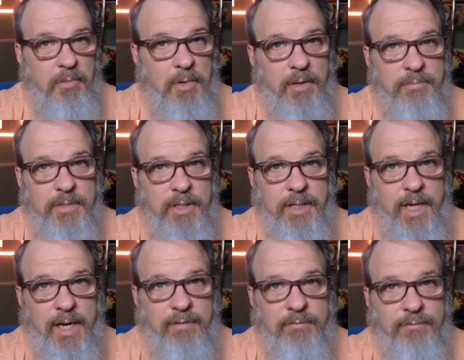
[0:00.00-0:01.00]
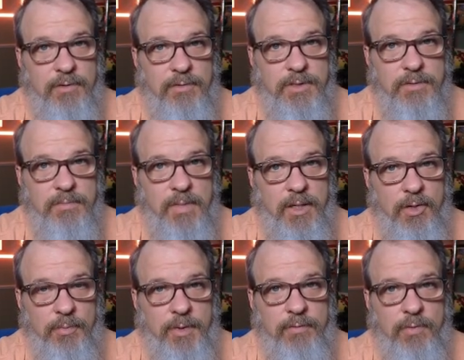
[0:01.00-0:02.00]
Well, there you have it, folks. I
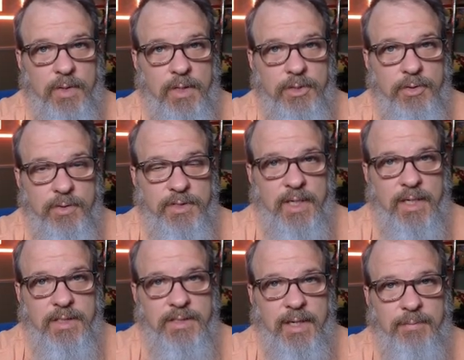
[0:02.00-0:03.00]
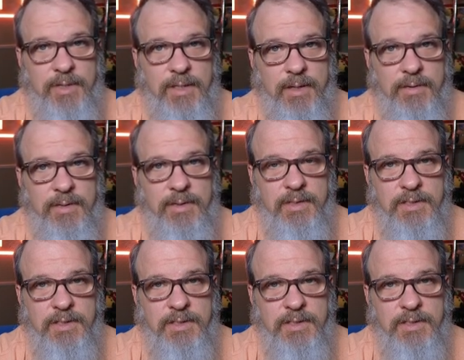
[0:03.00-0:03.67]
hope everyone on your side is happy and healthy.